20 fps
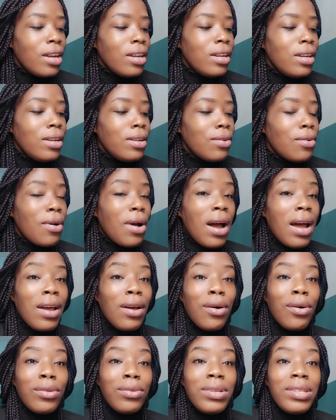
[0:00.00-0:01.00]
I
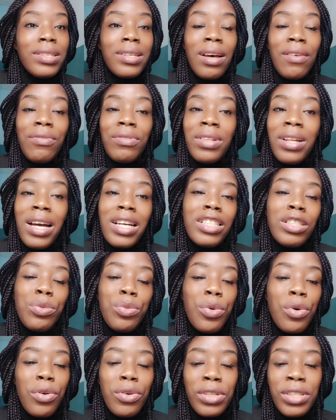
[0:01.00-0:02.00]
always have large
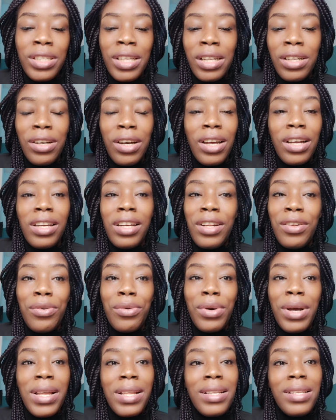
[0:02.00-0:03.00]
pores now.
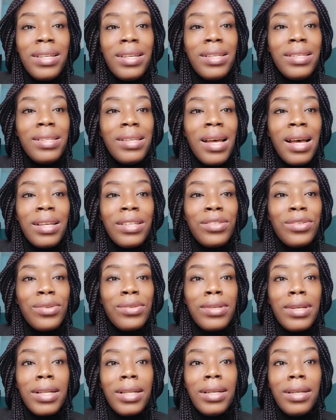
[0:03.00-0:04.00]
And these are
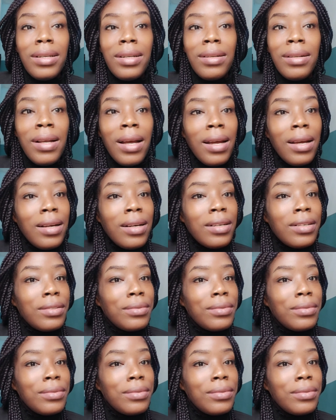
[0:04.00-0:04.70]
totally like